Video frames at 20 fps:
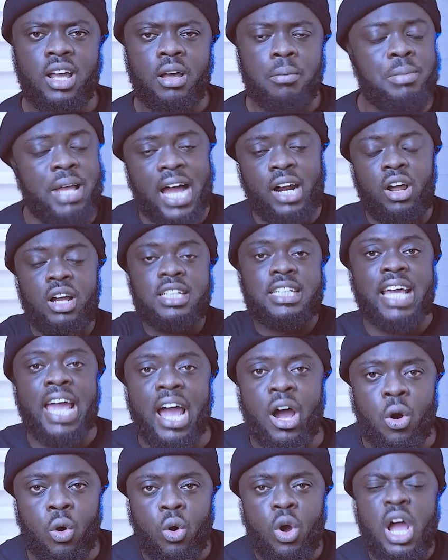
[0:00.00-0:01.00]
Me,
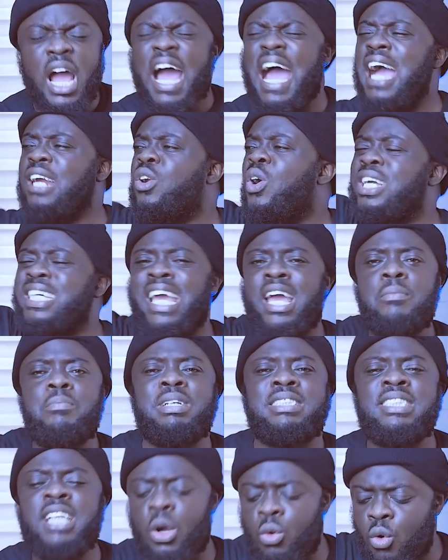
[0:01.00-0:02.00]
I don't care. Me
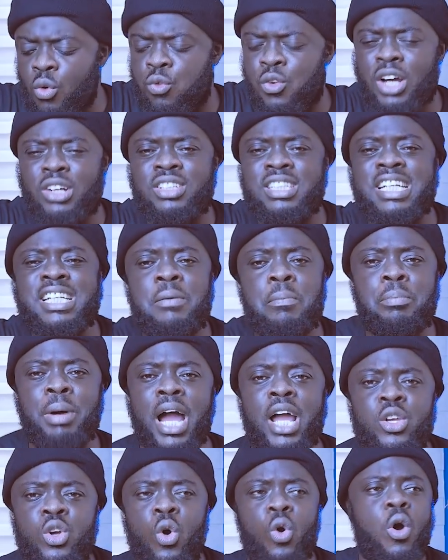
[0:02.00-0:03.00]
say, I could find an
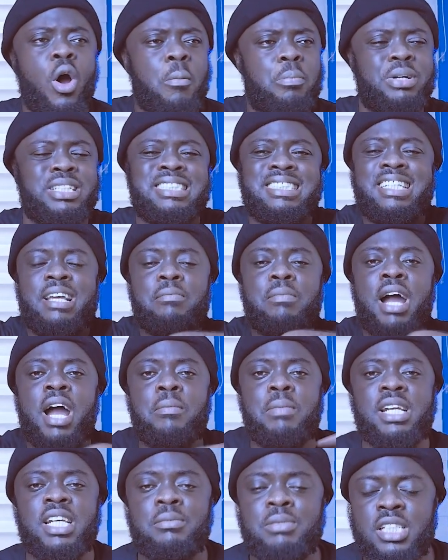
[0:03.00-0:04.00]
Adebayo, President
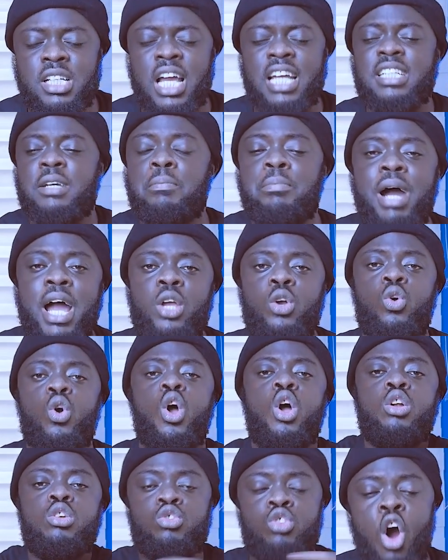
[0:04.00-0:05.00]
Muhammad
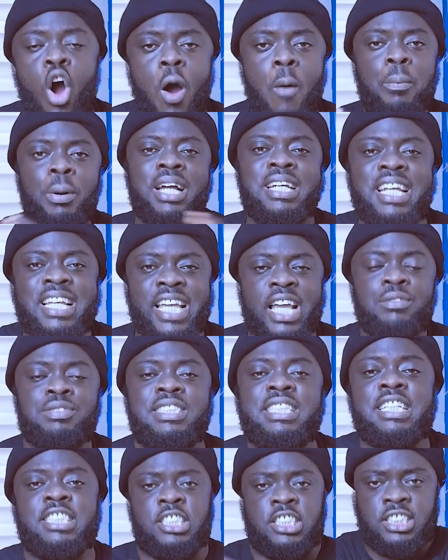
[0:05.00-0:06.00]
Adebayo. Nobody
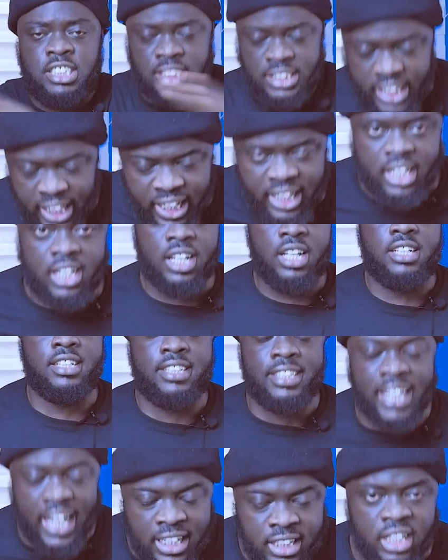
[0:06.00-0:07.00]
gives a shit,
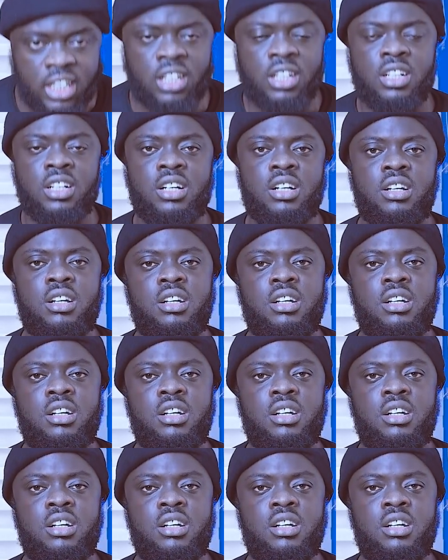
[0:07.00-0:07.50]
nigga.